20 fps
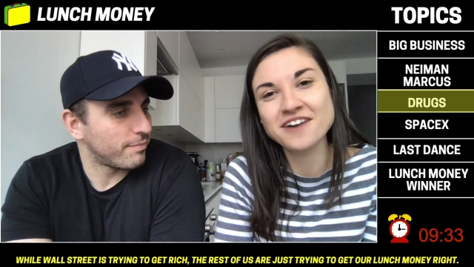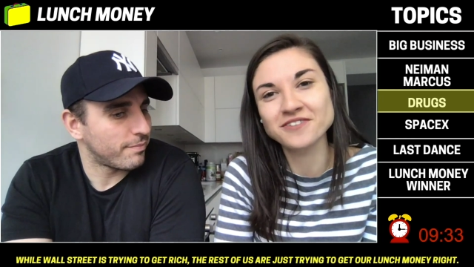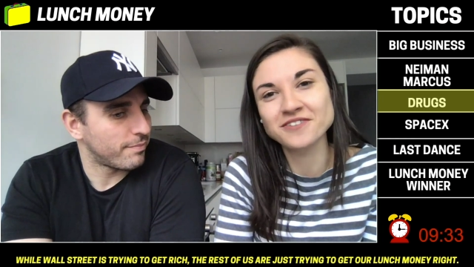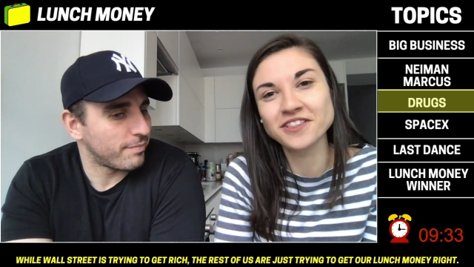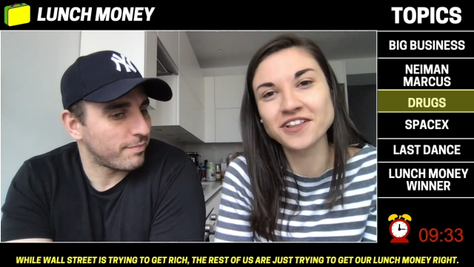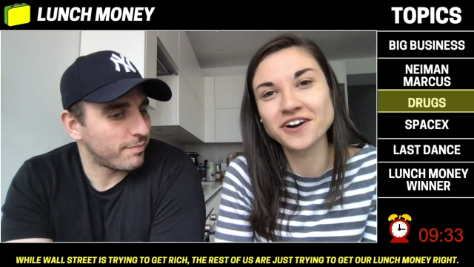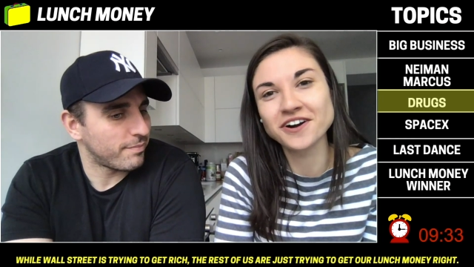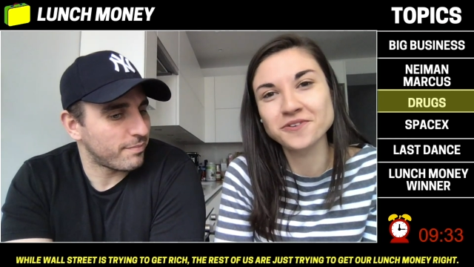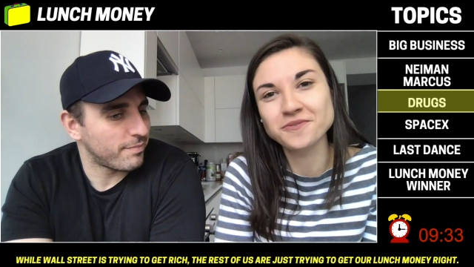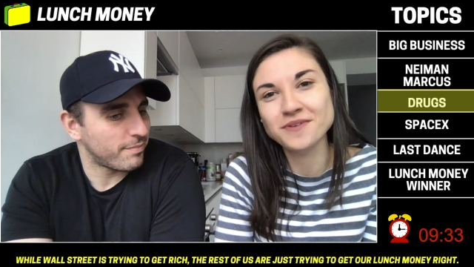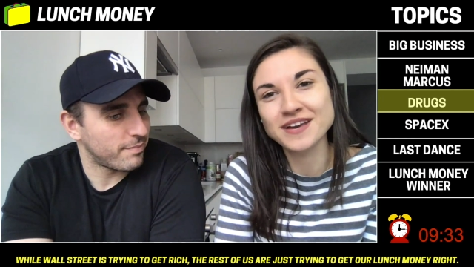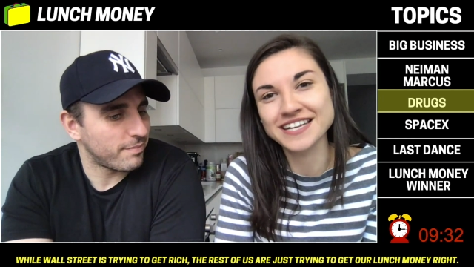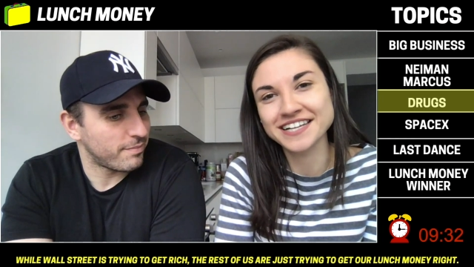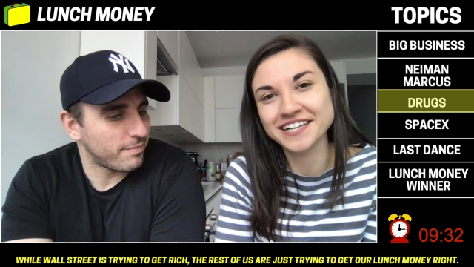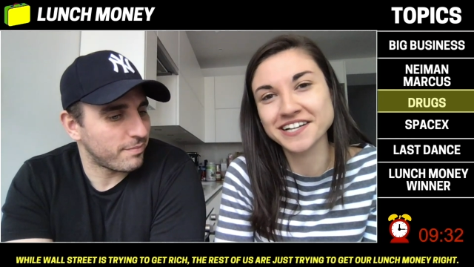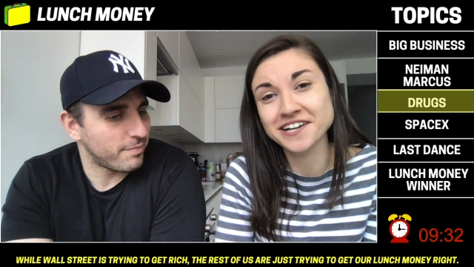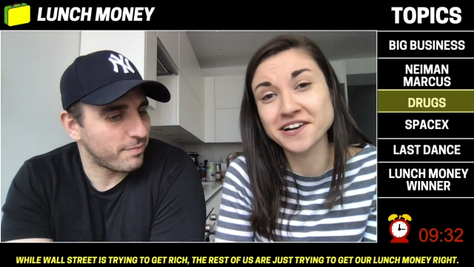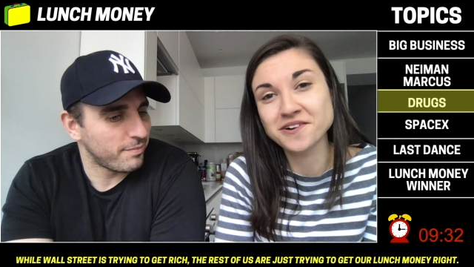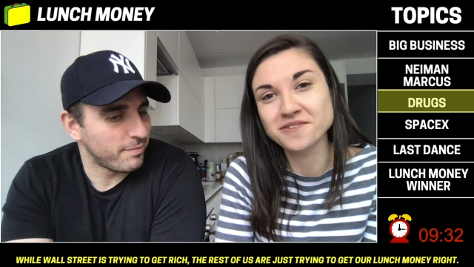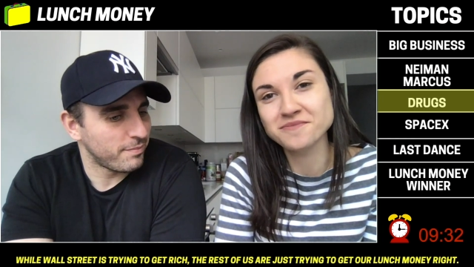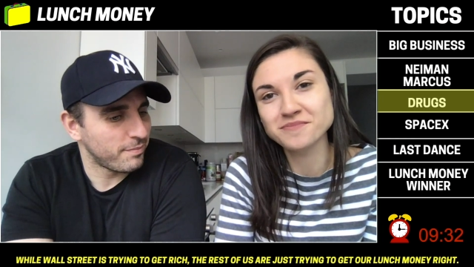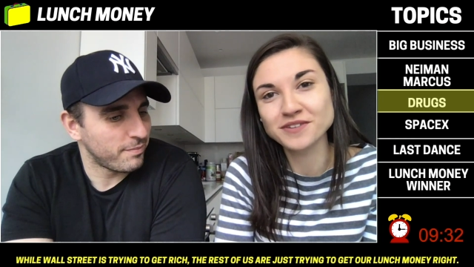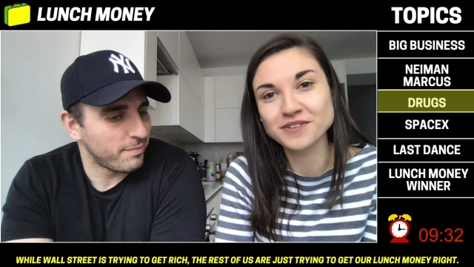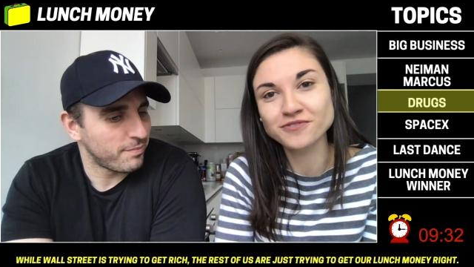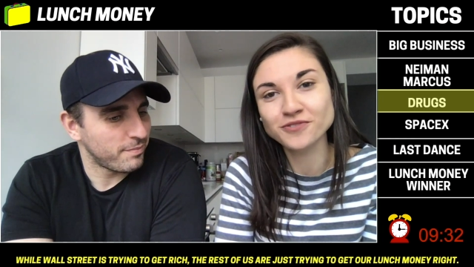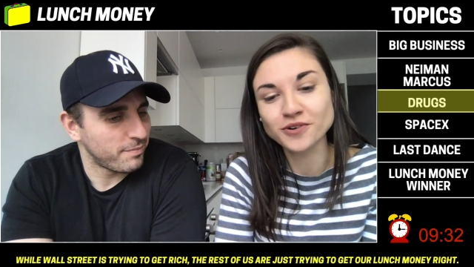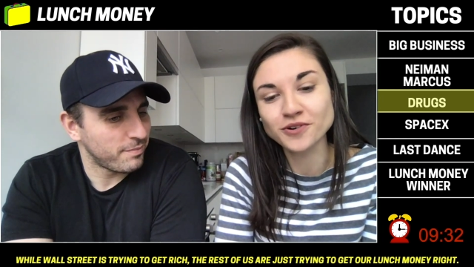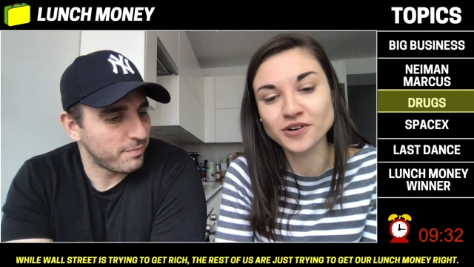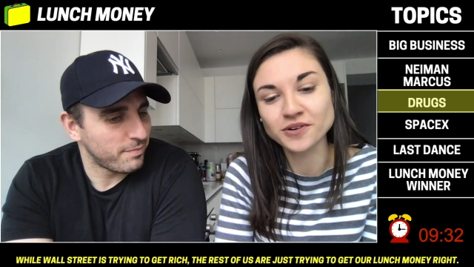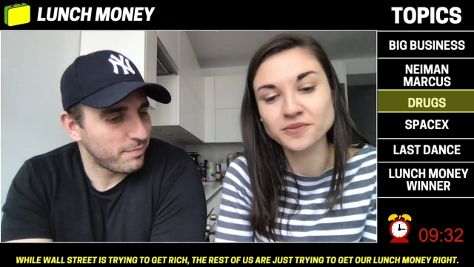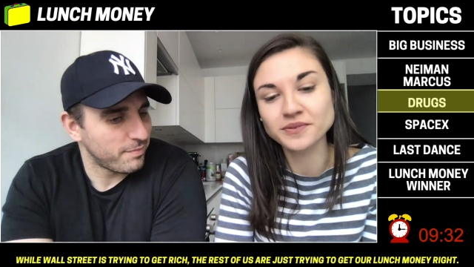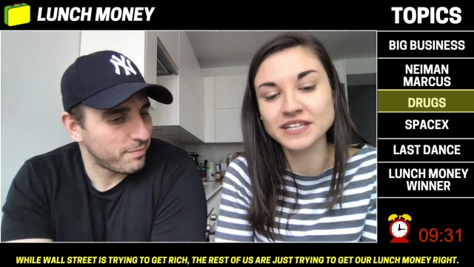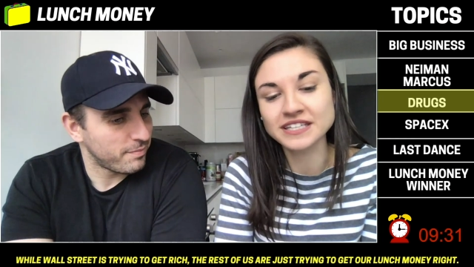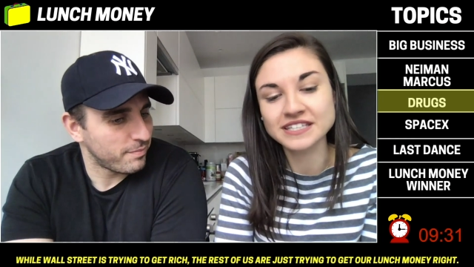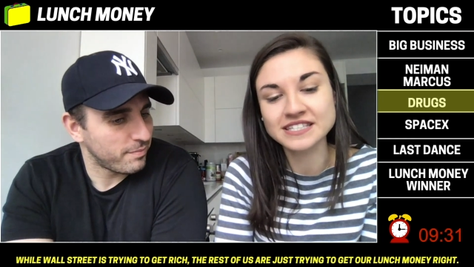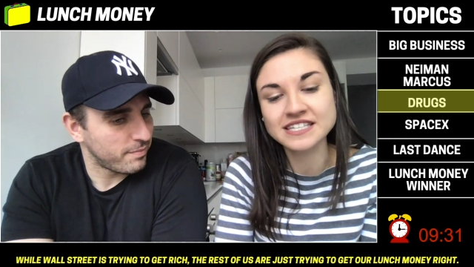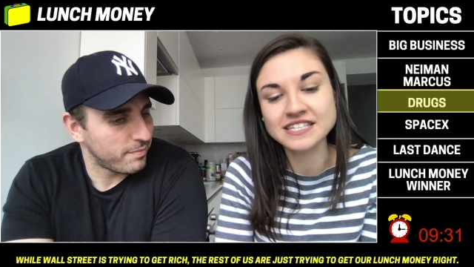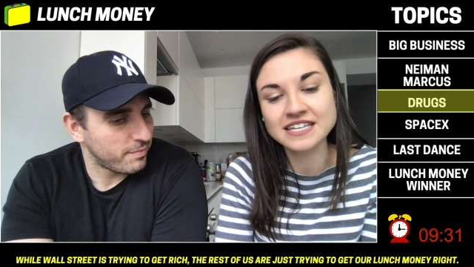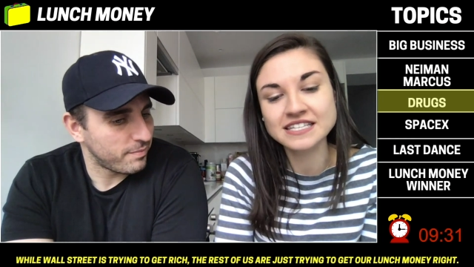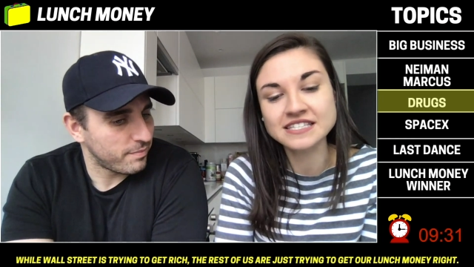Speaker 1: a long way to go before we
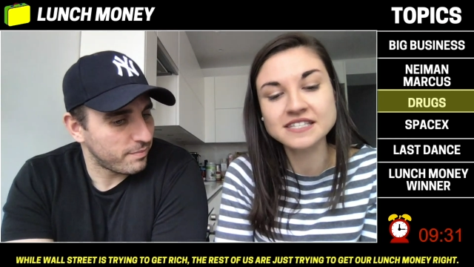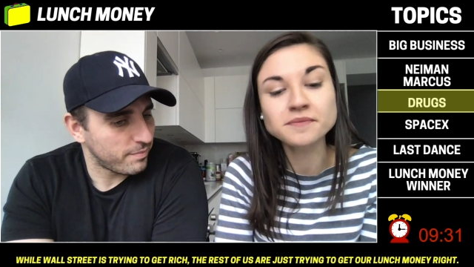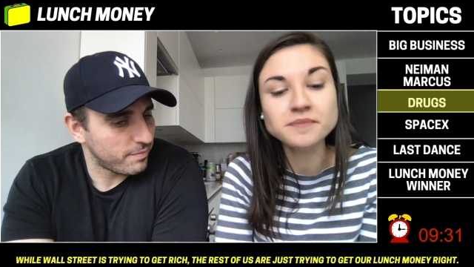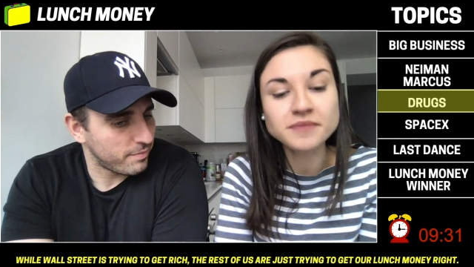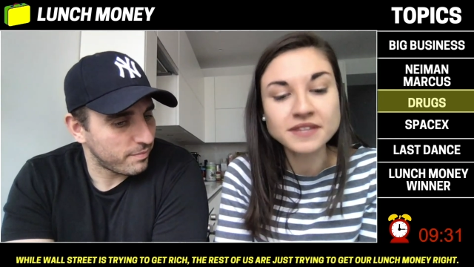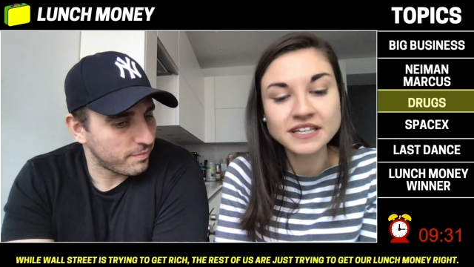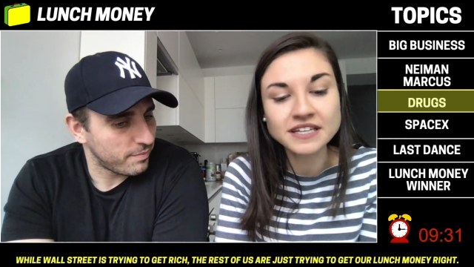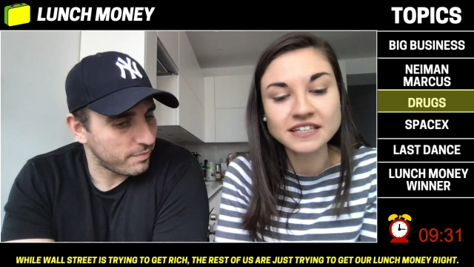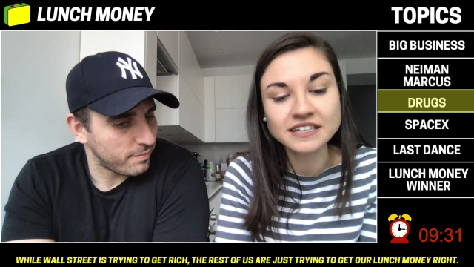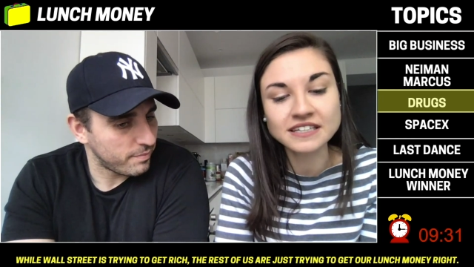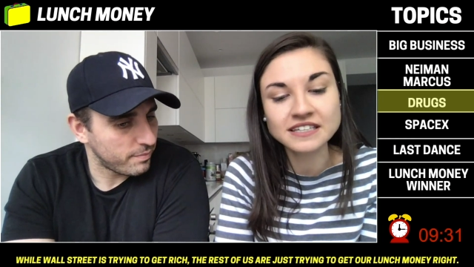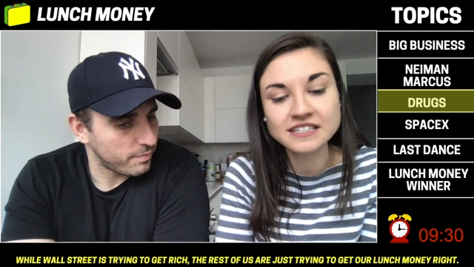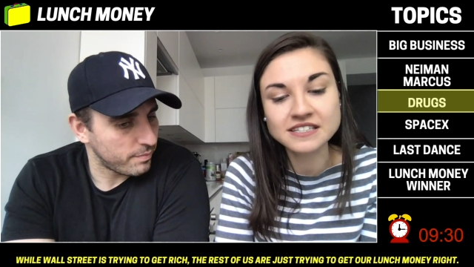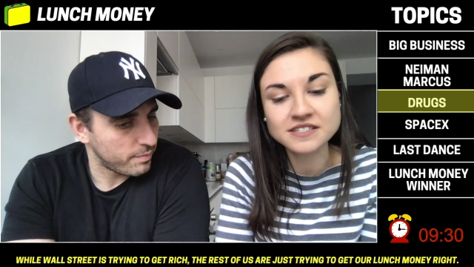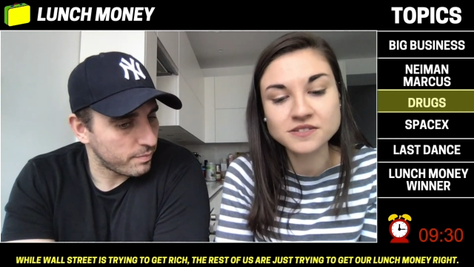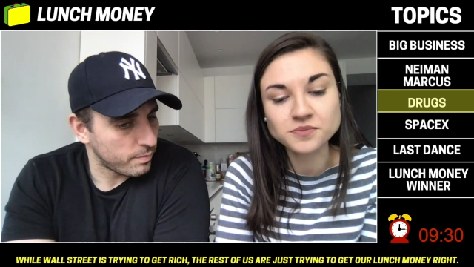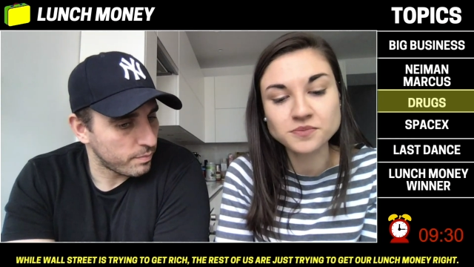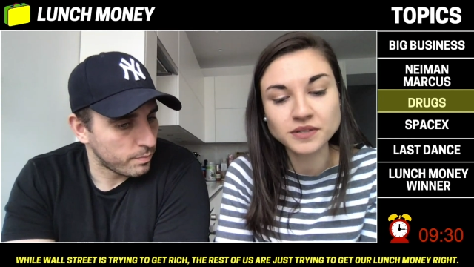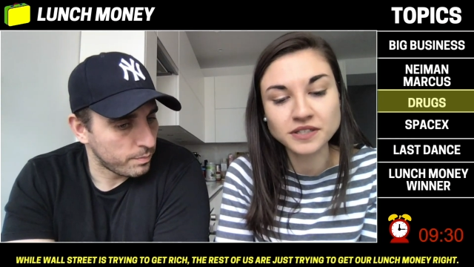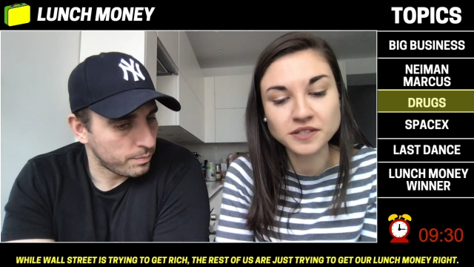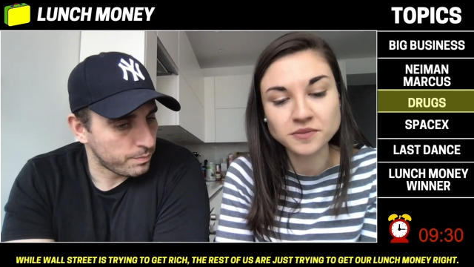can say something is really